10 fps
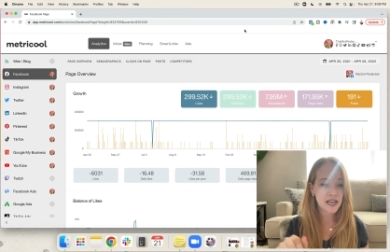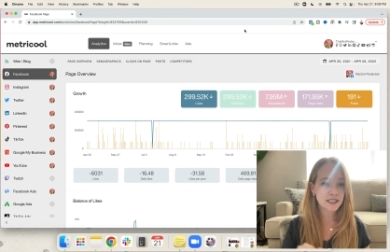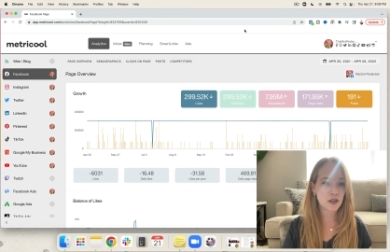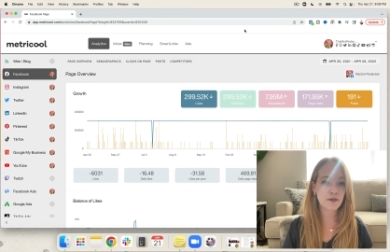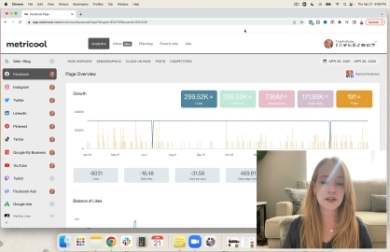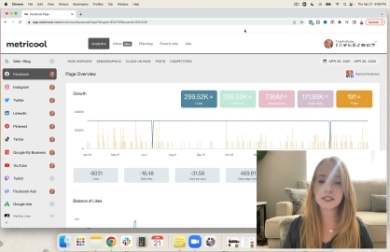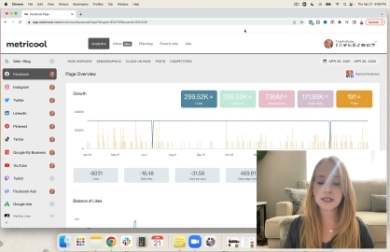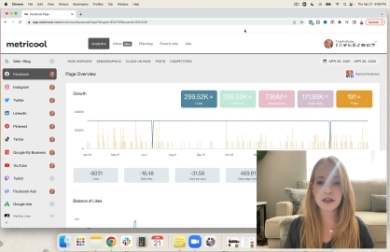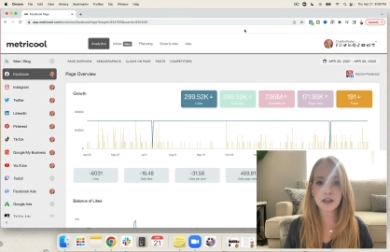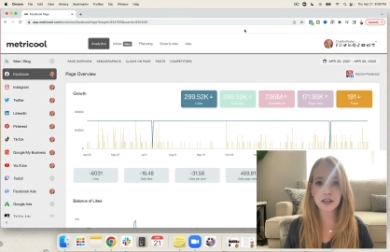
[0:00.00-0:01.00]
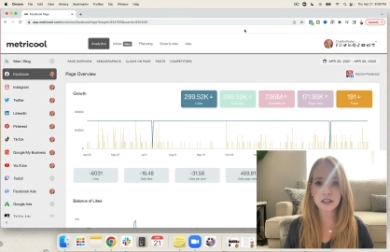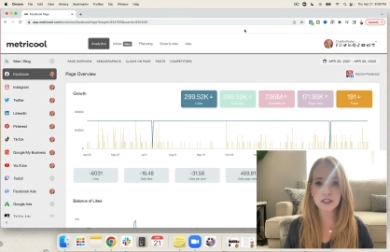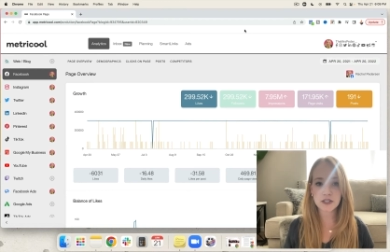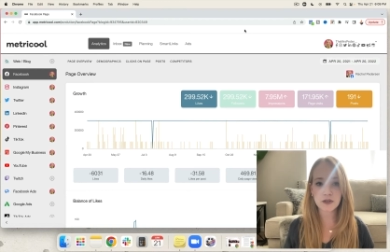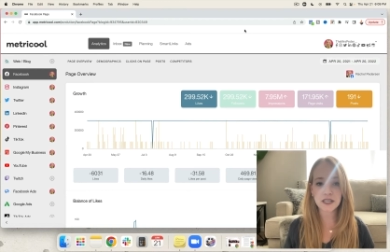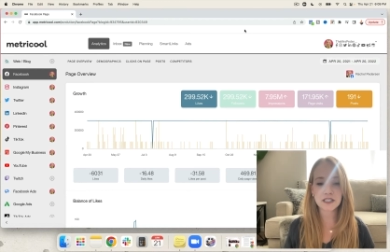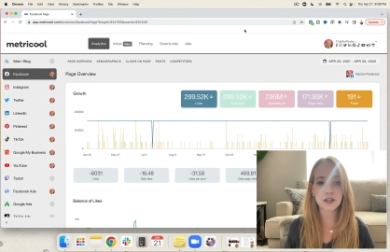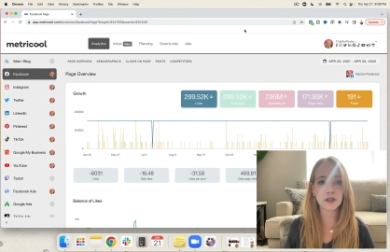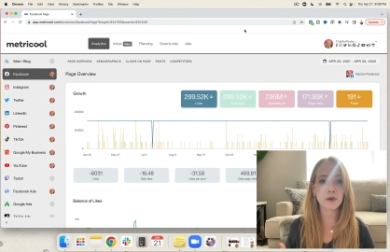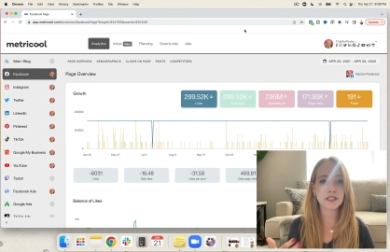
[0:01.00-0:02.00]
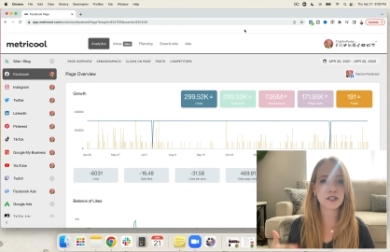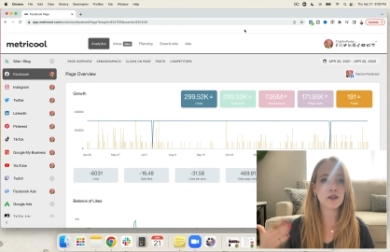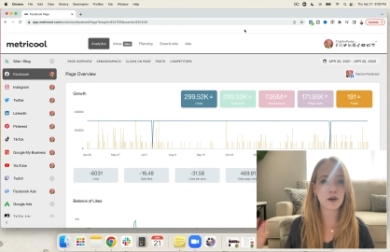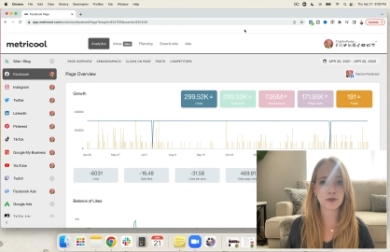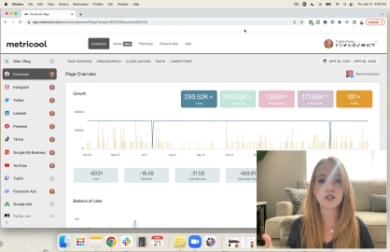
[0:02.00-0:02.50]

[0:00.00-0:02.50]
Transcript: So the first thing that you're gonna do is you're going to go